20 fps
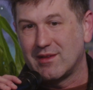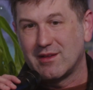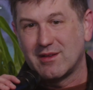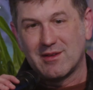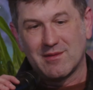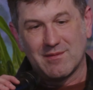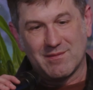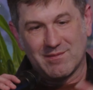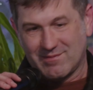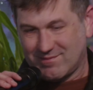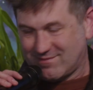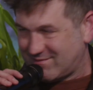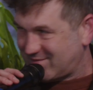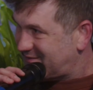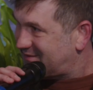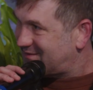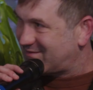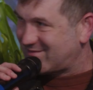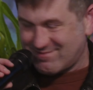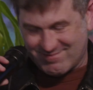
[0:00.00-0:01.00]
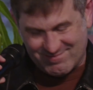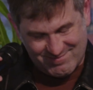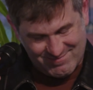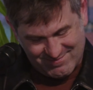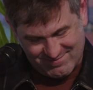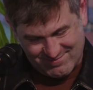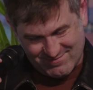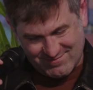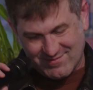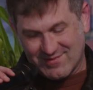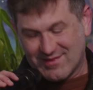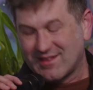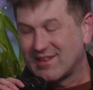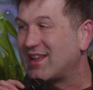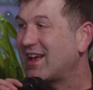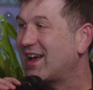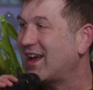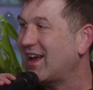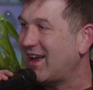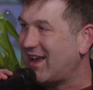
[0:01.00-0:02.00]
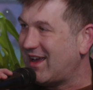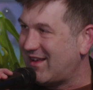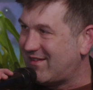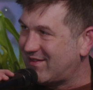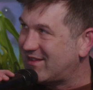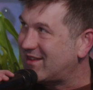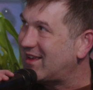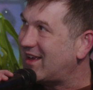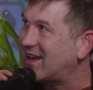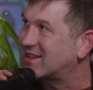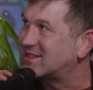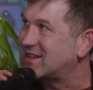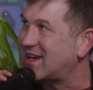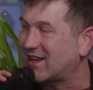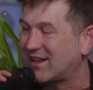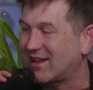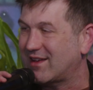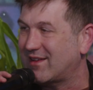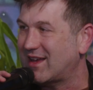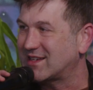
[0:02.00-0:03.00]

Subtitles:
Marketplace, people will take advantage of that.